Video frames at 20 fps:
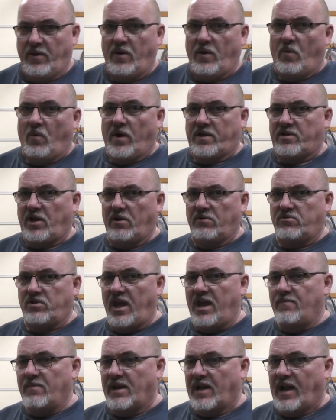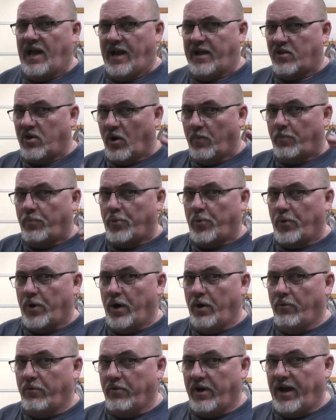What they're deeming like their
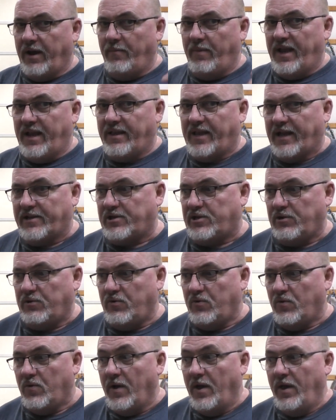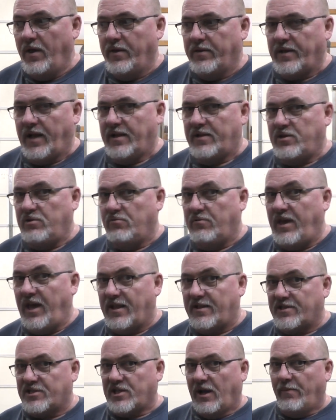programming that you
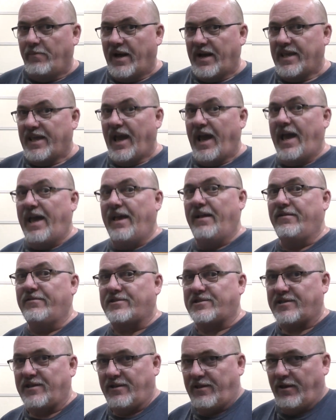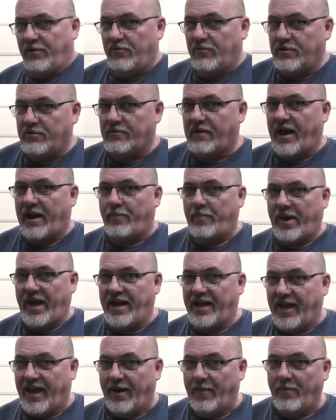get somebody else to do, you got to
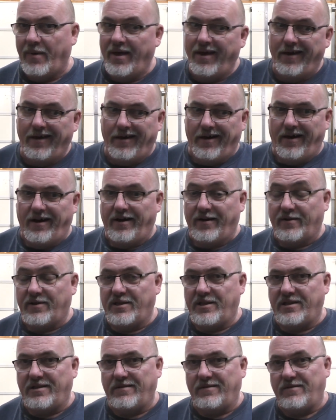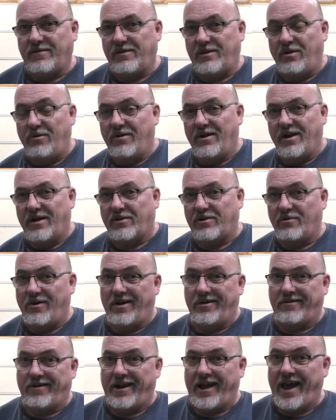pay them
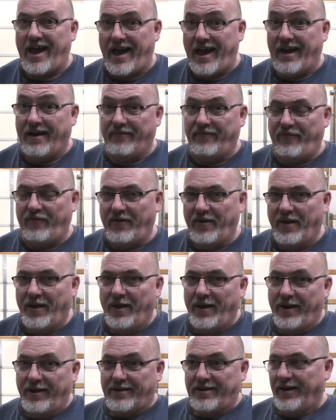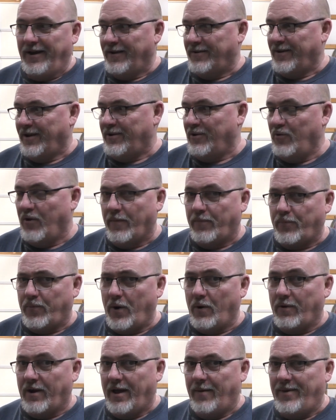$200 and a half. To do a
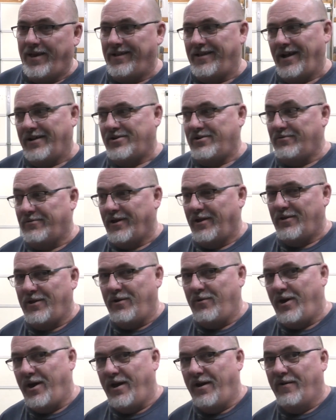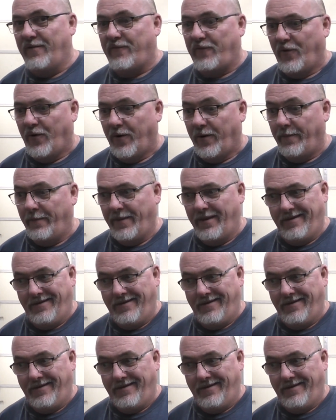programming that you can do here for,